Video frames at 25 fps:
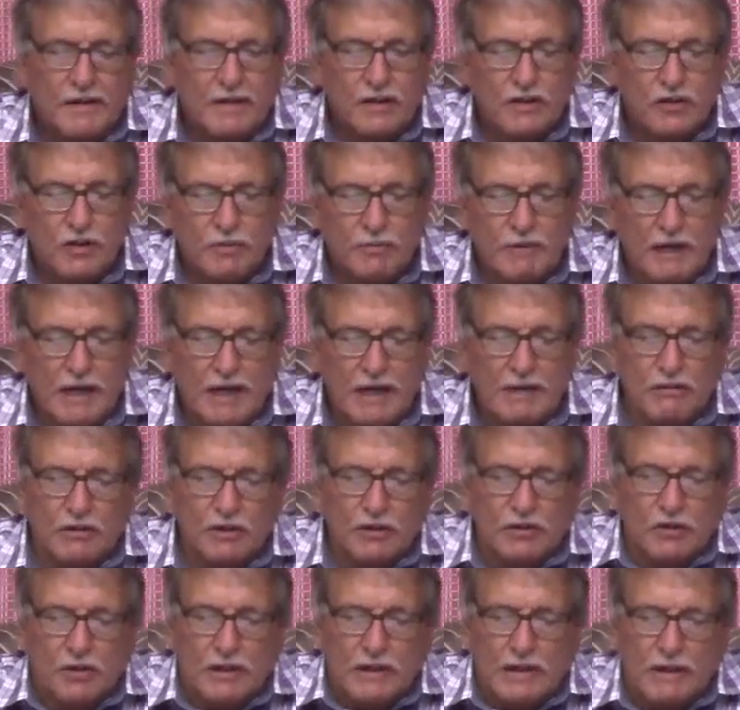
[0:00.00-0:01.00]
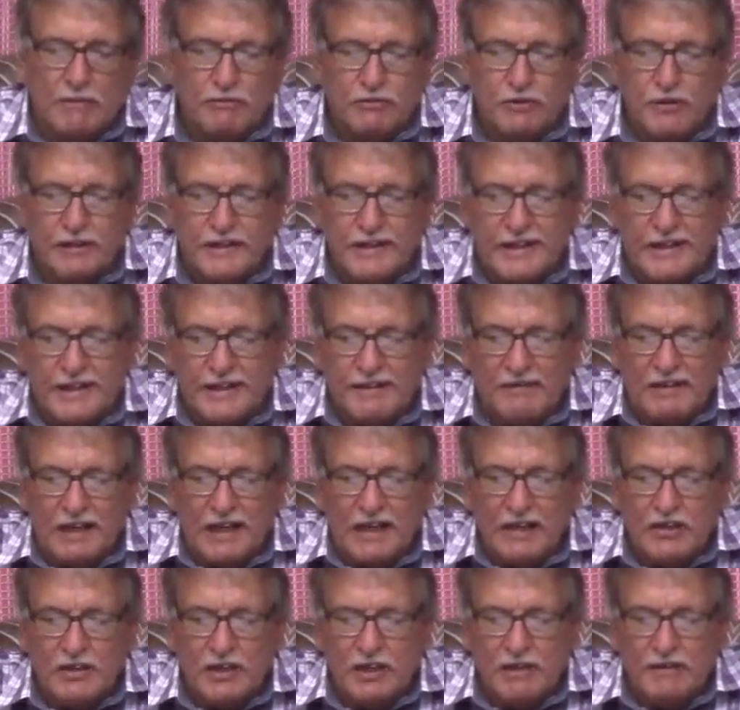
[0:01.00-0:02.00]
To be able to come to the
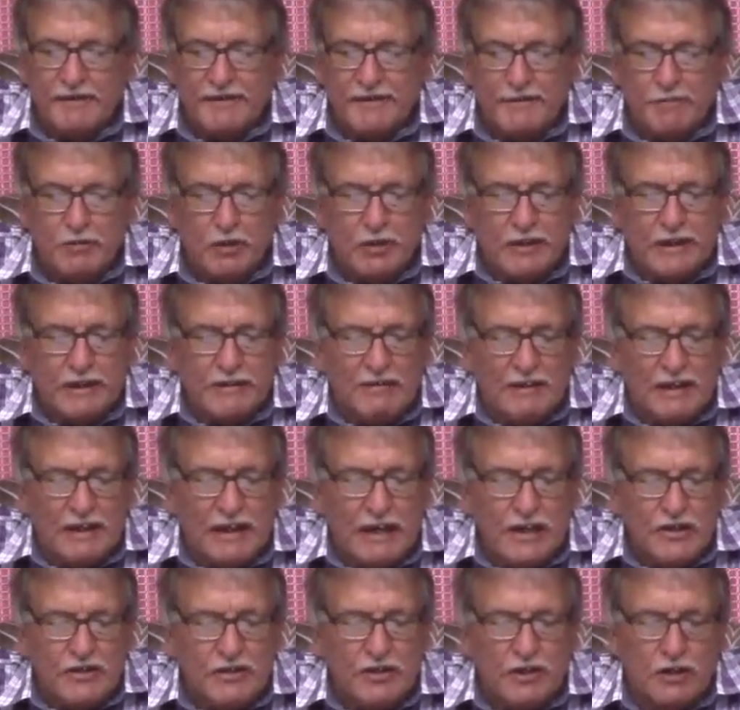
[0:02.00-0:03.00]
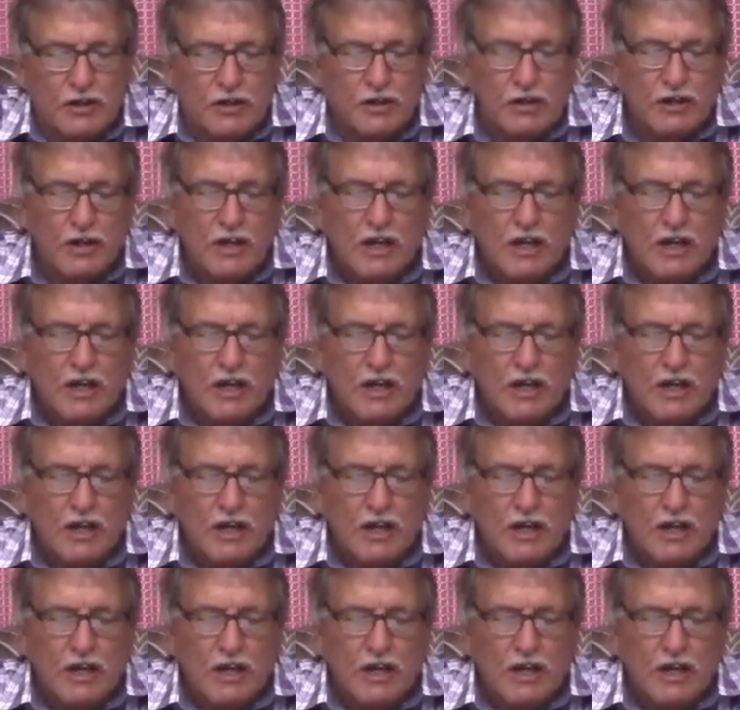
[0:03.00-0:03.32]
revelation of the book Revelation